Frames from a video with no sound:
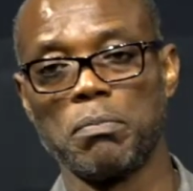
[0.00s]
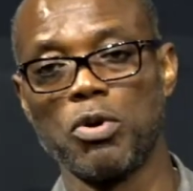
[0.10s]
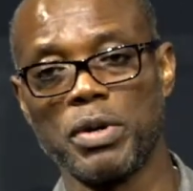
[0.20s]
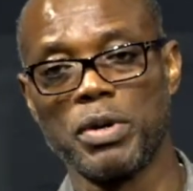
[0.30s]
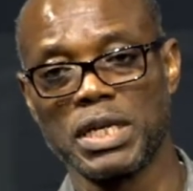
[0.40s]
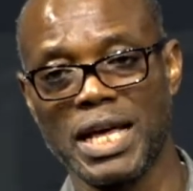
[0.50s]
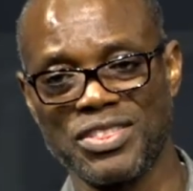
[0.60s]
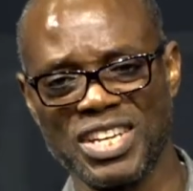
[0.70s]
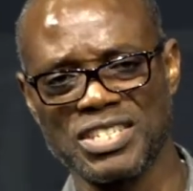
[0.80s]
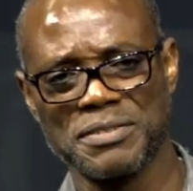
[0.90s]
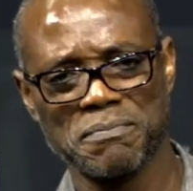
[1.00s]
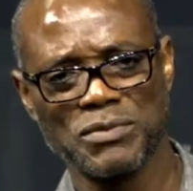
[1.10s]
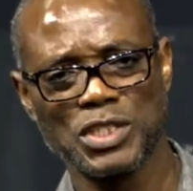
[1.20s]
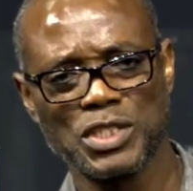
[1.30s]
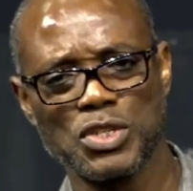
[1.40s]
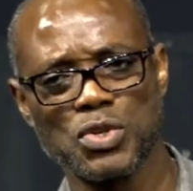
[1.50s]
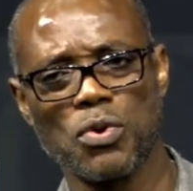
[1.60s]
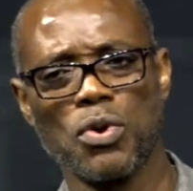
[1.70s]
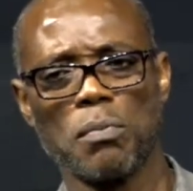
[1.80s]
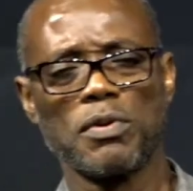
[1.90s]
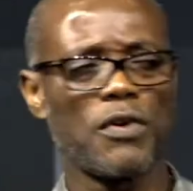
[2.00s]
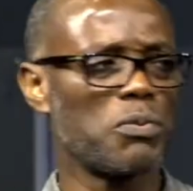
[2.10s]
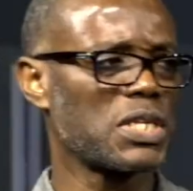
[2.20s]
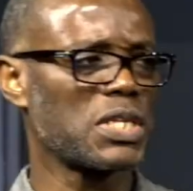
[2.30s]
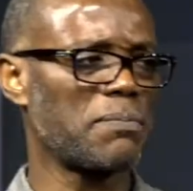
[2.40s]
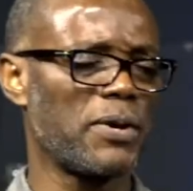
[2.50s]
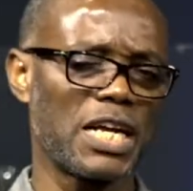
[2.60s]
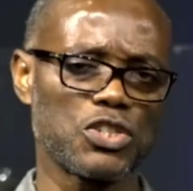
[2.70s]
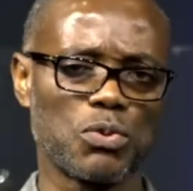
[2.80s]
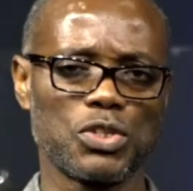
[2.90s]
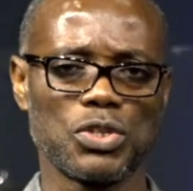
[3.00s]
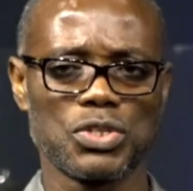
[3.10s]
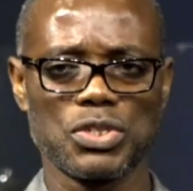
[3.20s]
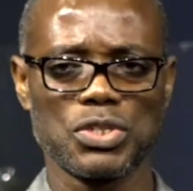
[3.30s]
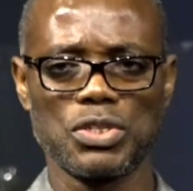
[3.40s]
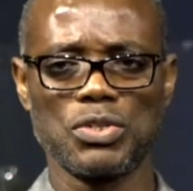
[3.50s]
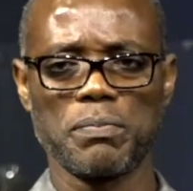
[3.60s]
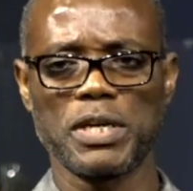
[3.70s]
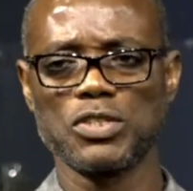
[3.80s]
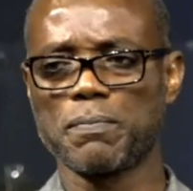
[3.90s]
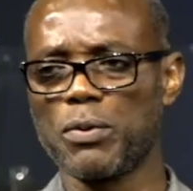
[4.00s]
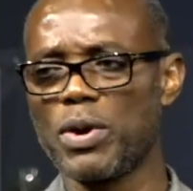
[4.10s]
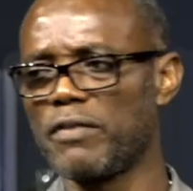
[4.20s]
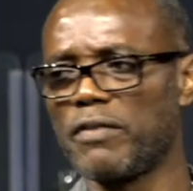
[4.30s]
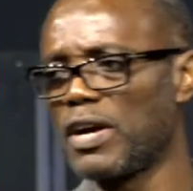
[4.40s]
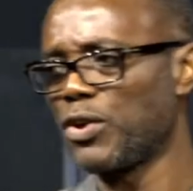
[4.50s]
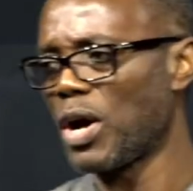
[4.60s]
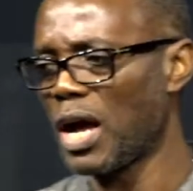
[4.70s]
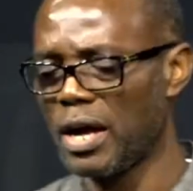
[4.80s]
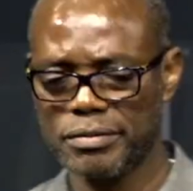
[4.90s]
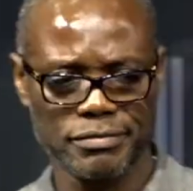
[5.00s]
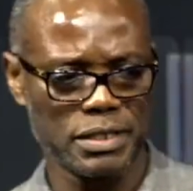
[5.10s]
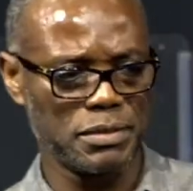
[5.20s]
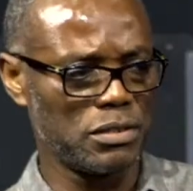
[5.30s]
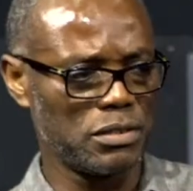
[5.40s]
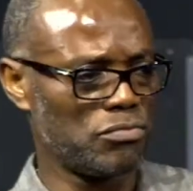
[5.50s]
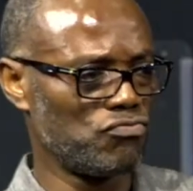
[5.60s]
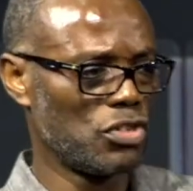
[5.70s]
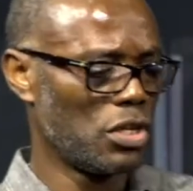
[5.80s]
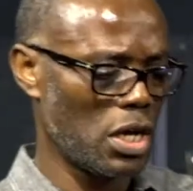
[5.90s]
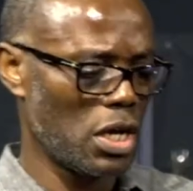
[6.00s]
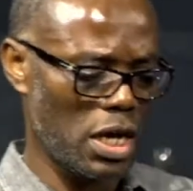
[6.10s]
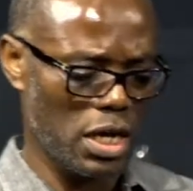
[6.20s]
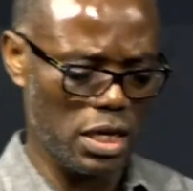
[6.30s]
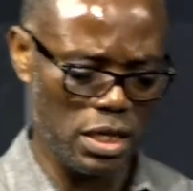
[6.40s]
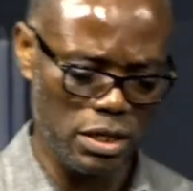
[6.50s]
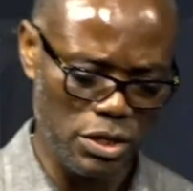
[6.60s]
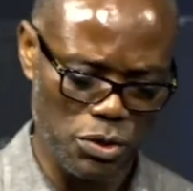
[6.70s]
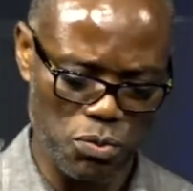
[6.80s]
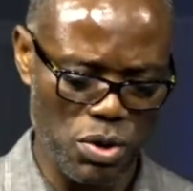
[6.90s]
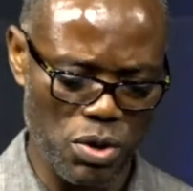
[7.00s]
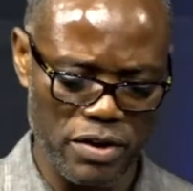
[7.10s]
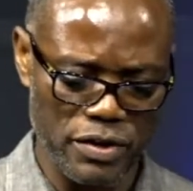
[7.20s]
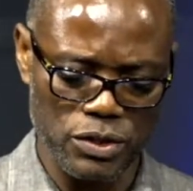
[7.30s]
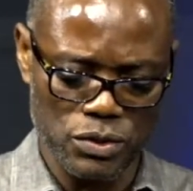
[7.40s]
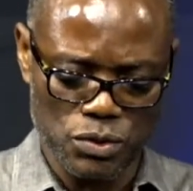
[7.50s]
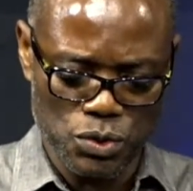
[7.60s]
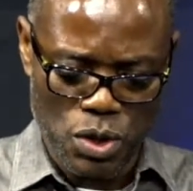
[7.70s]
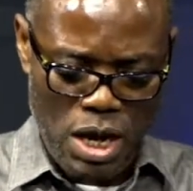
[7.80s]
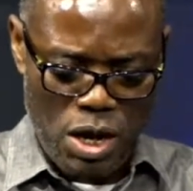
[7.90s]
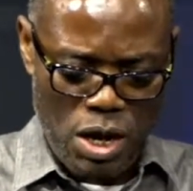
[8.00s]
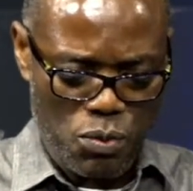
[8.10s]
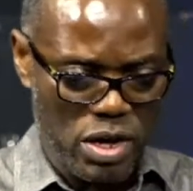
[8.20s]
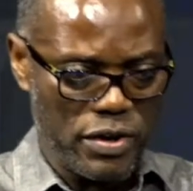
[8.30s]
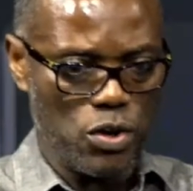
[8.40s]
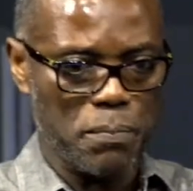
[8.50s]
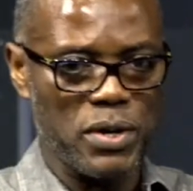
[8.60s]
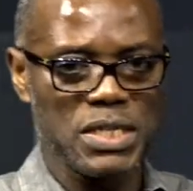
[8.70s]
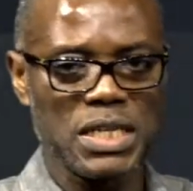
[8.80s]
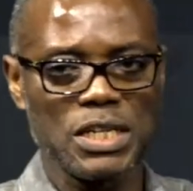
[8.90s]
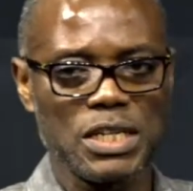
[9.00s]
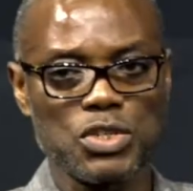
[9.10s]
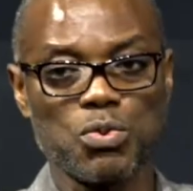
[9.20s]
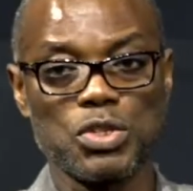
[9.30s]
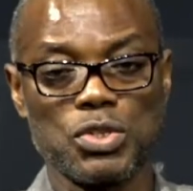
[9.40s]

moment like this. So before we start praying, I just wanted to begin to pray wherever you are. I mean, wherever you are, wherever you are present, I just wanted to